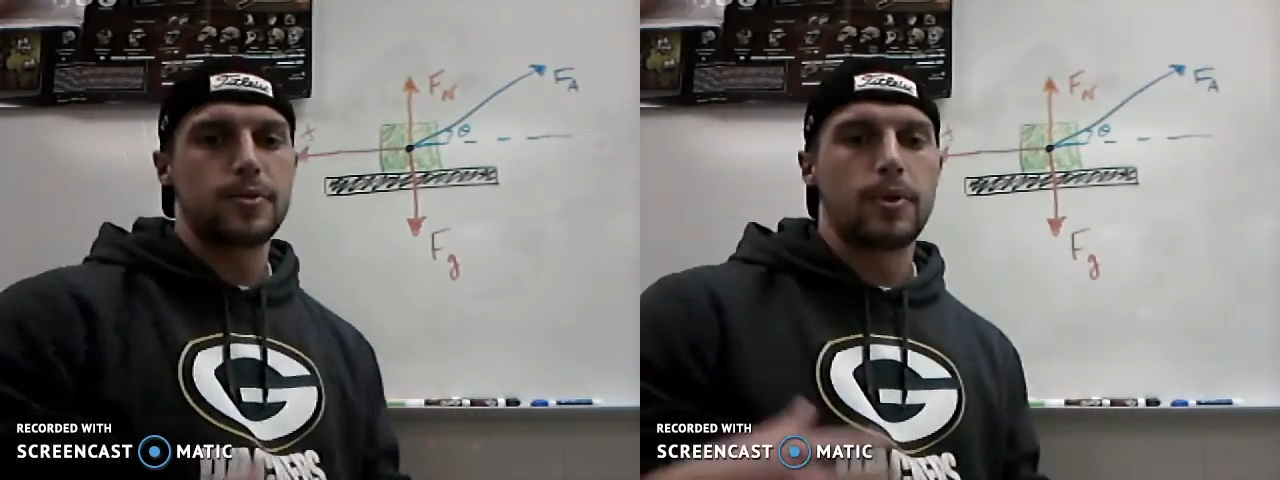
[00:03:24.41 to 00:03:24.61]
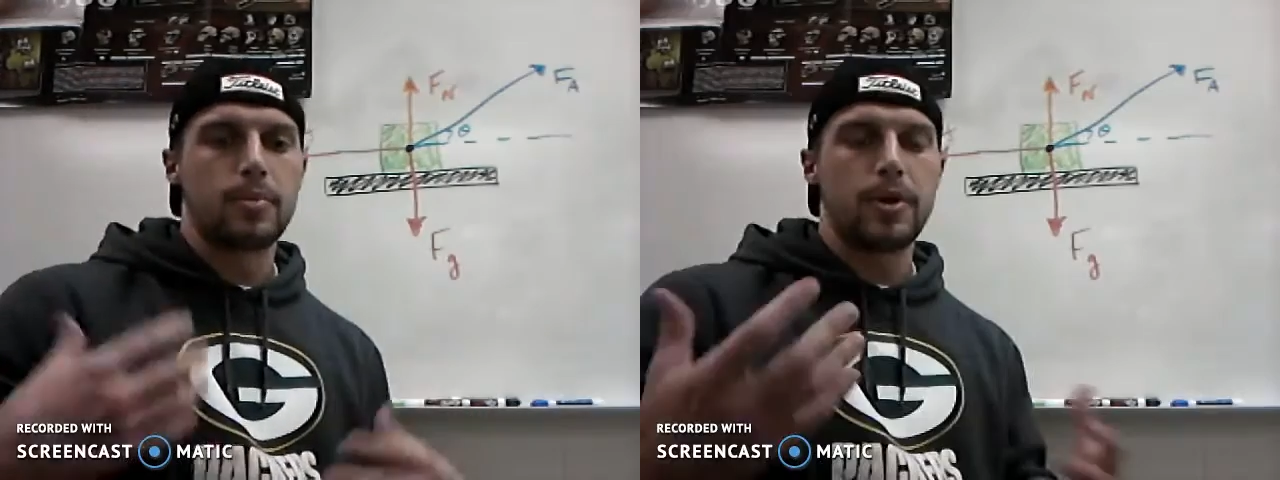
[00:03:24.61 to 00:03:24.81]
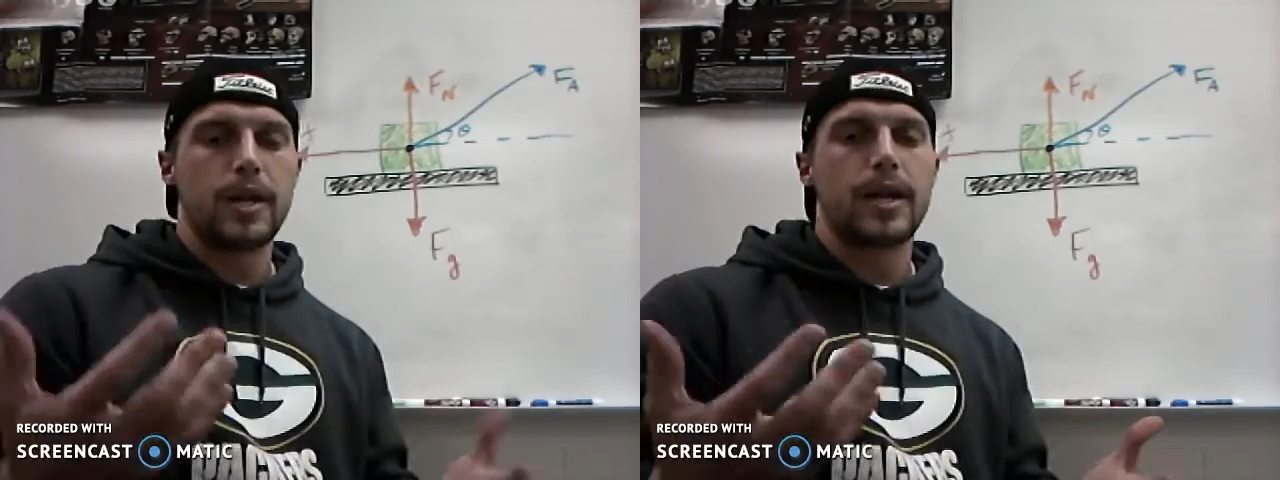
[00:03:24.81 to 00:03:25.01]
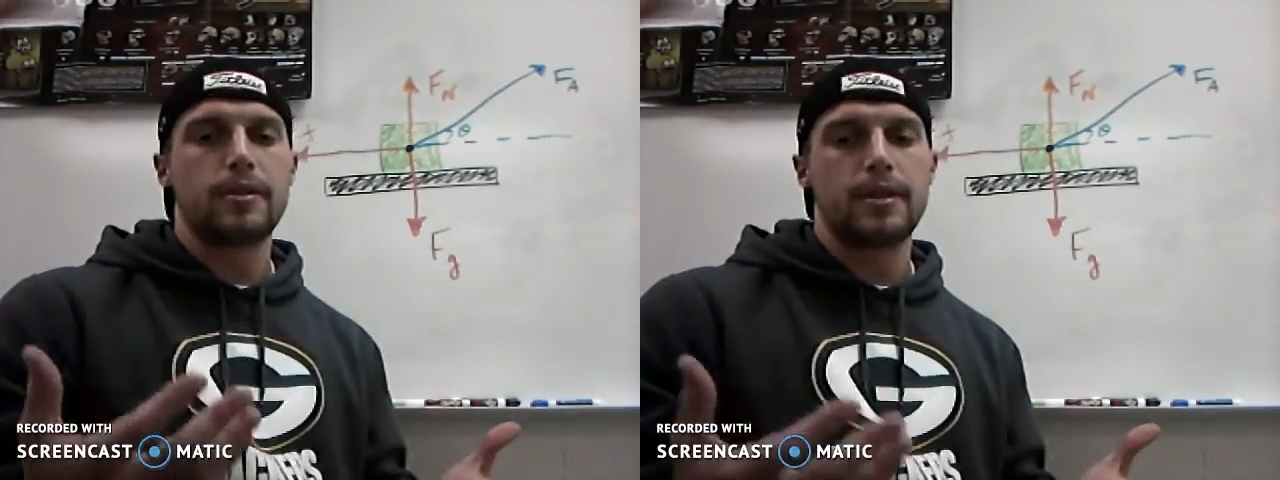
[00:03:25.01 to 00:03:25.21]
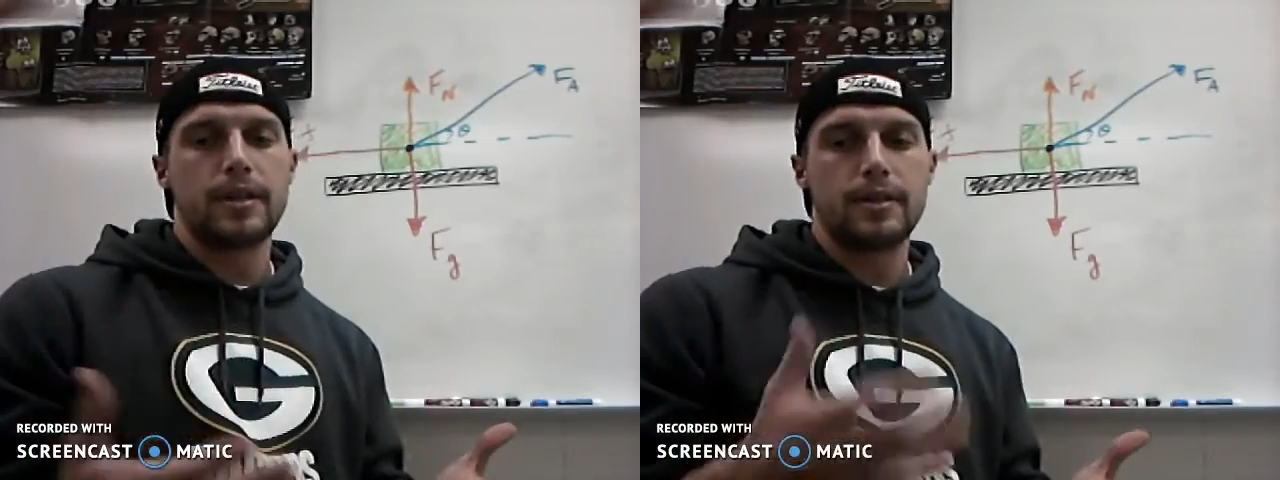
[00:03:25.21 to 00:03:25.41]
we want to break
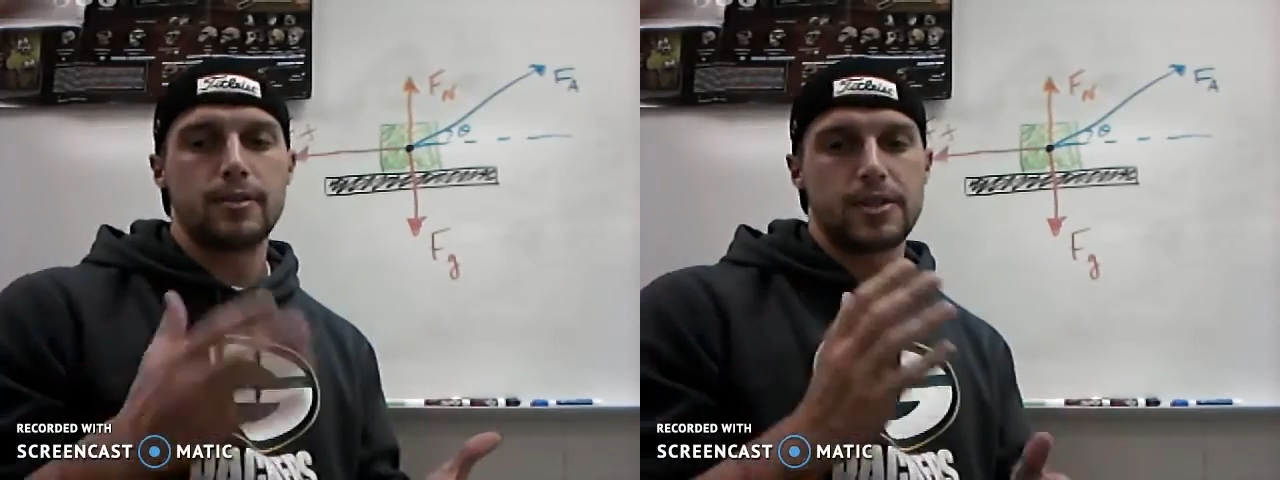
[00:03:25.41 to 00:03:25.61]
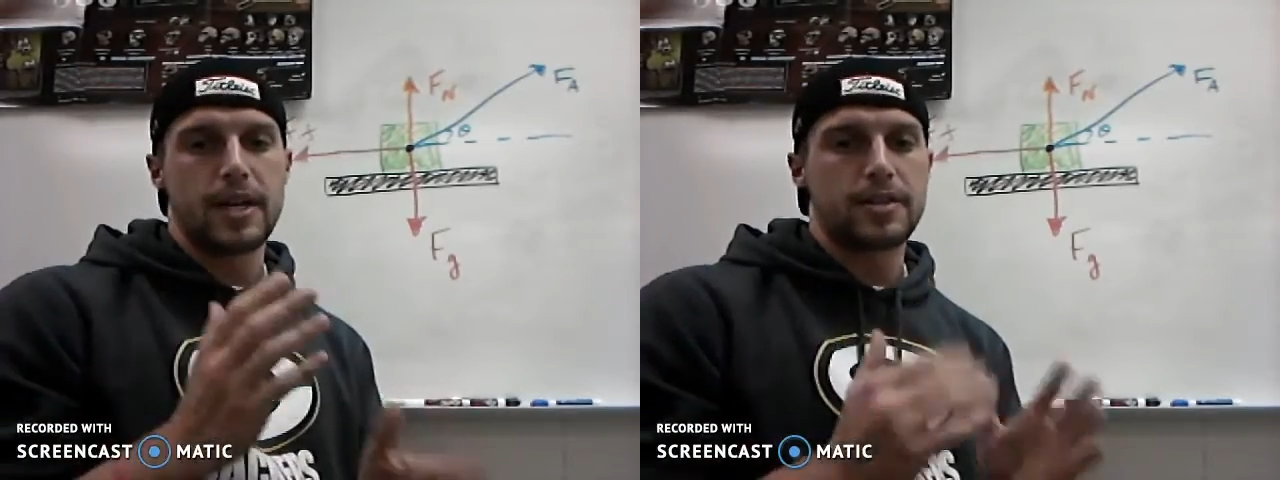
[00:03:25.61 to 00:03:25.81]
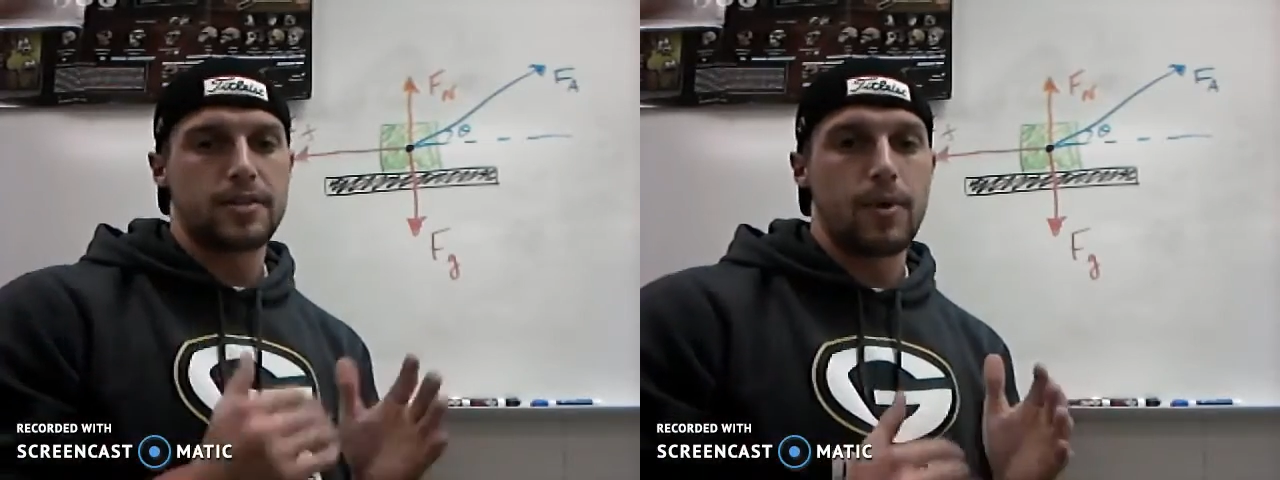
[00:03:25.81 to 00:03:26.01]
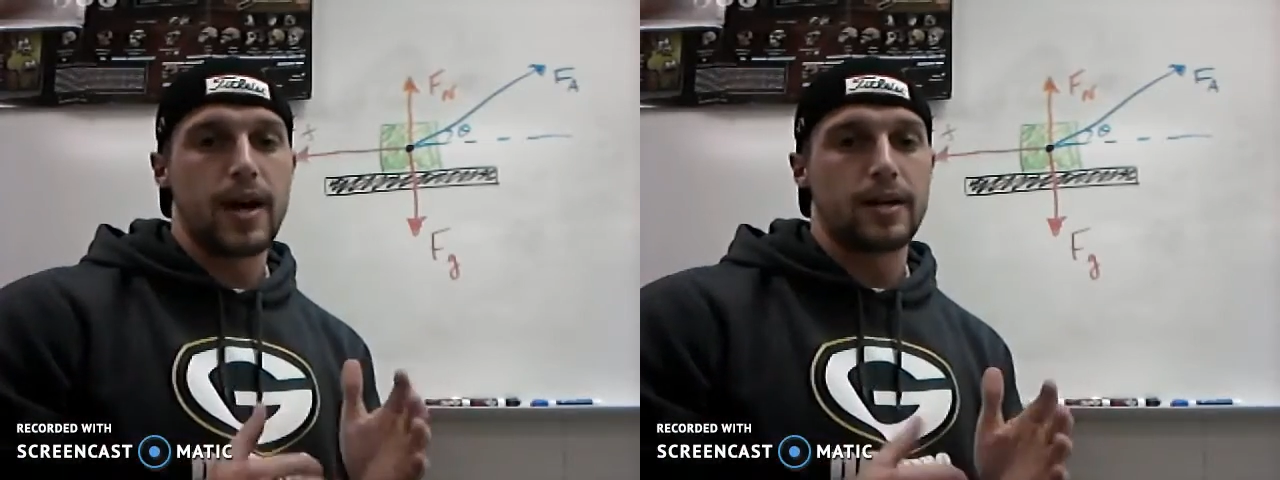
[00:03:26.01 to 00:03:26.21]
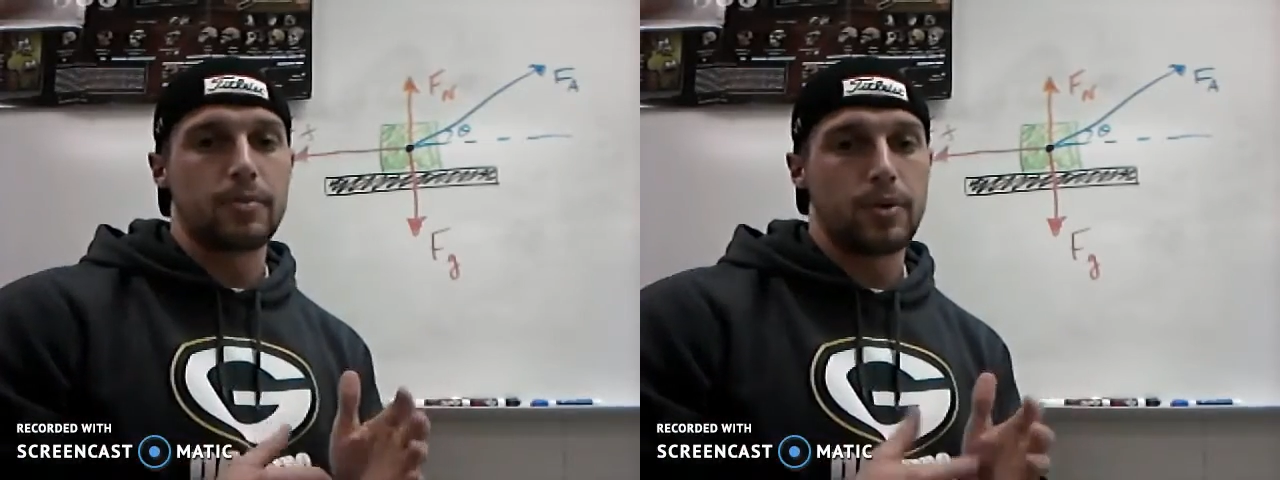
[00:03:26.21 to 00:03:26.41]
everything into its x and
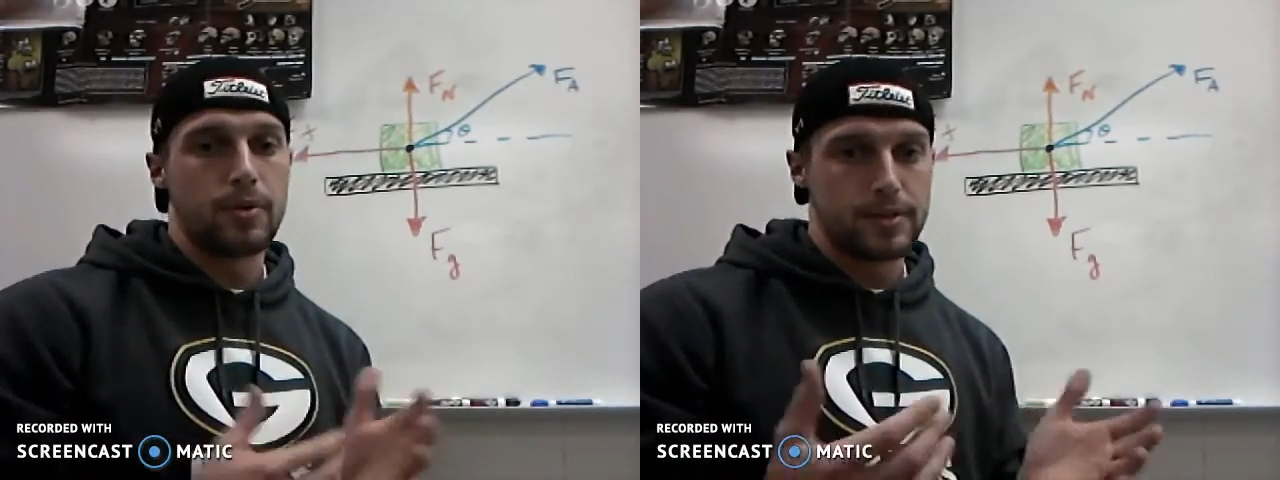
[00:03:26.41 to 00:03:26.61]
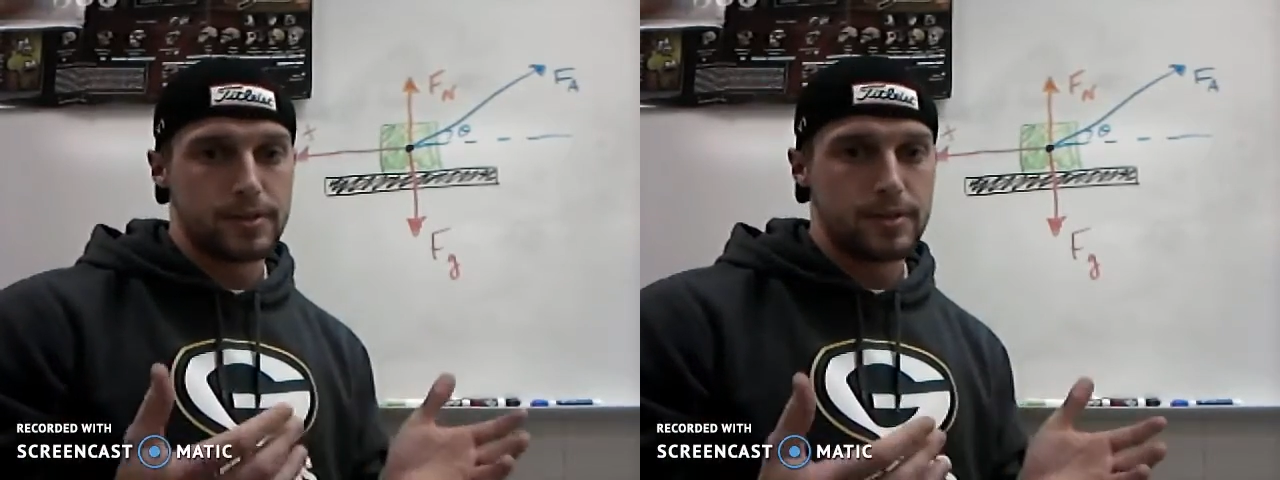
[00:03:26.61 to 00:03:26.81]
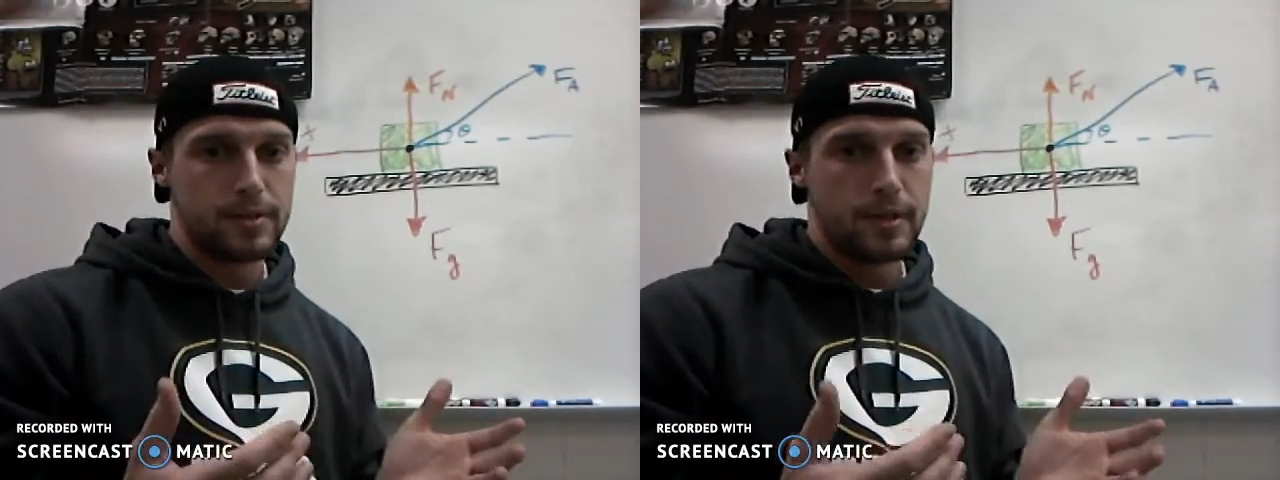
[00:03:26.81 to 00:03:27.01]
y components.